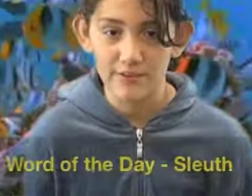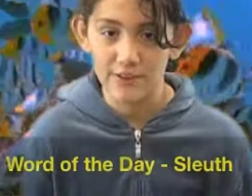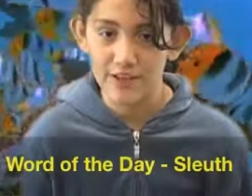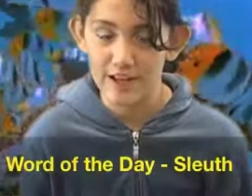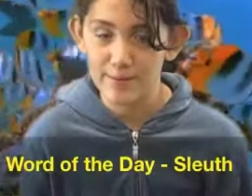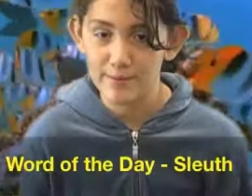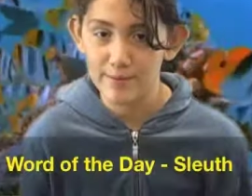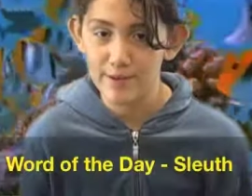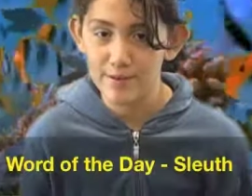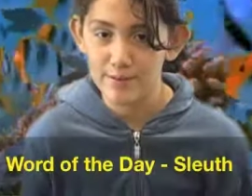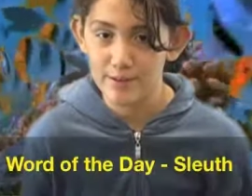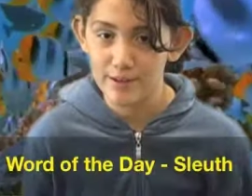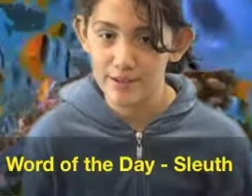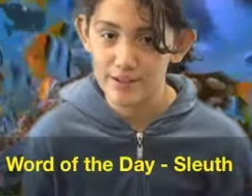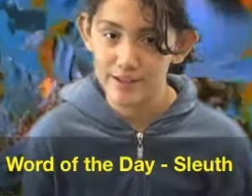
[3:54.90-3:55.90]
vocabulary
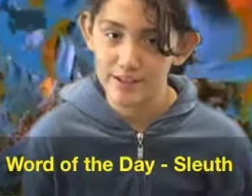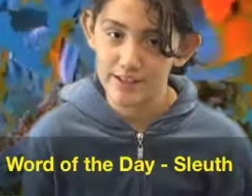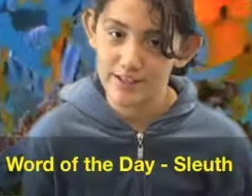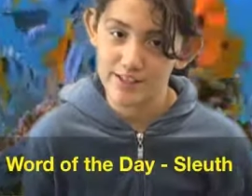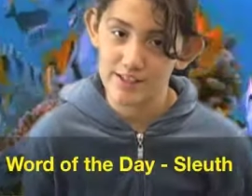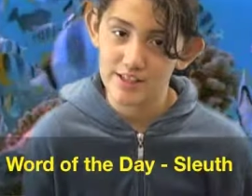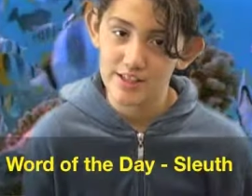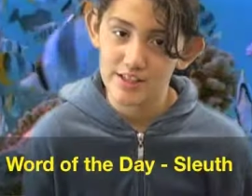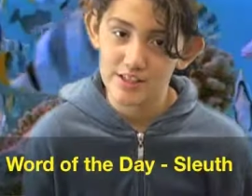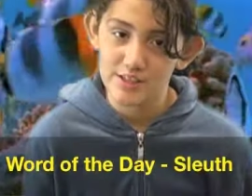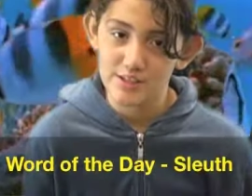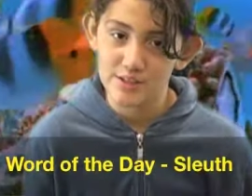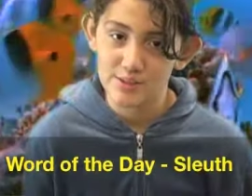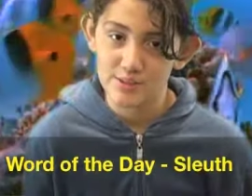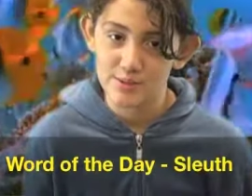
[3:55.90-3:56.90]
word is
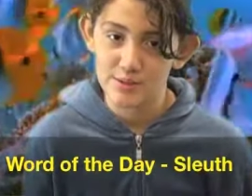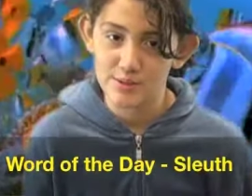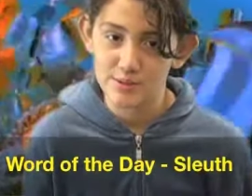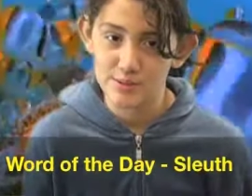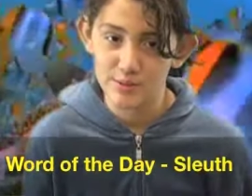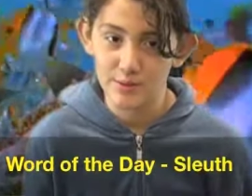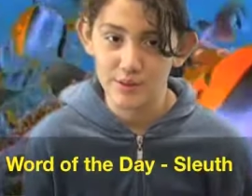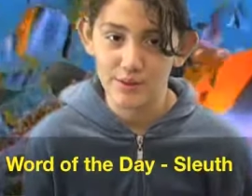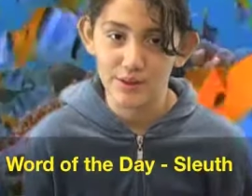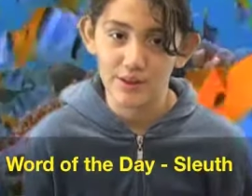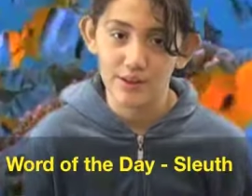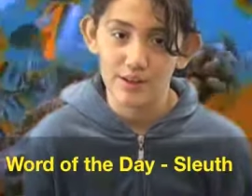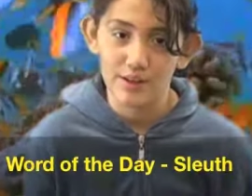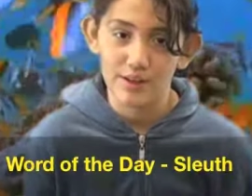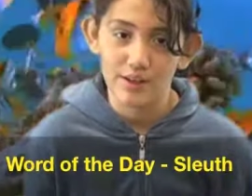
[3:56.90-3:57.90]
sleuth.
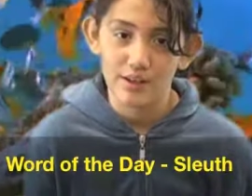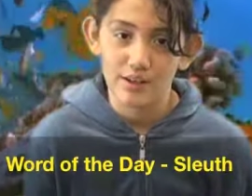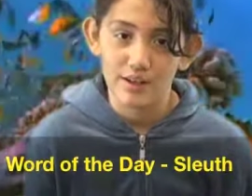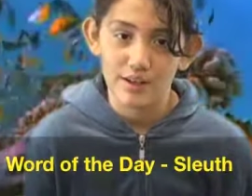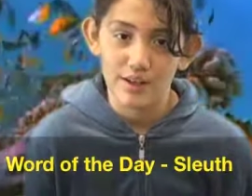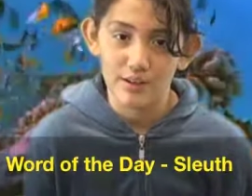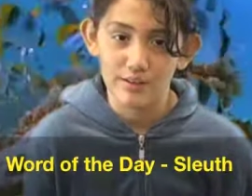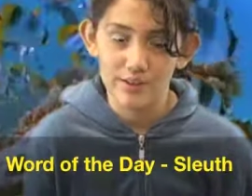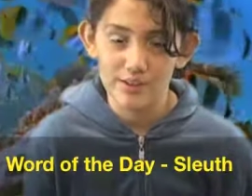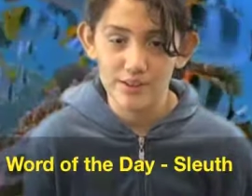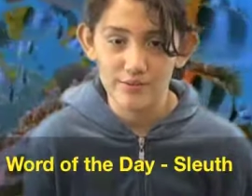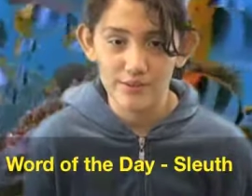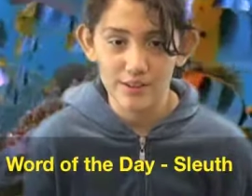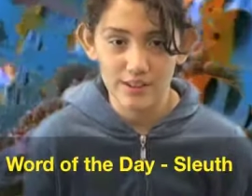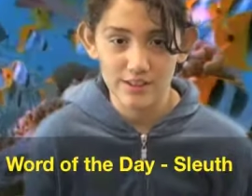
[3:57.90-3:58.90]
One
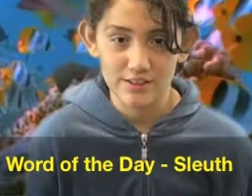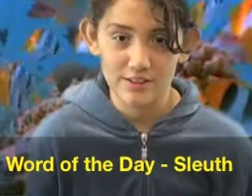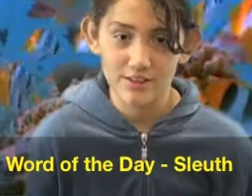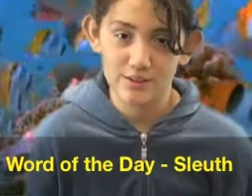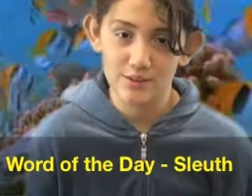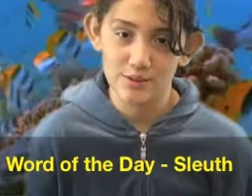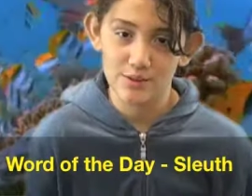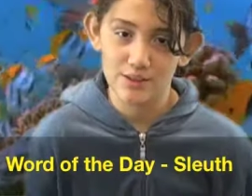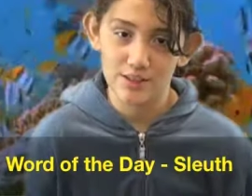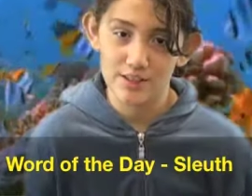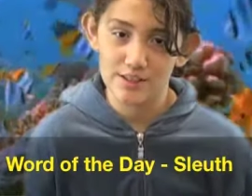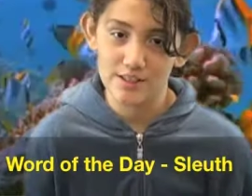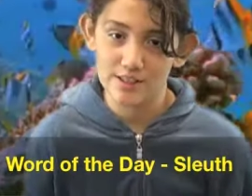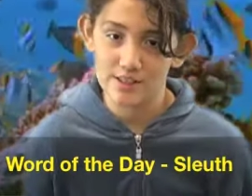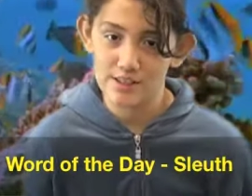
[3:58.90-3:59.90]
definition of sleuth is a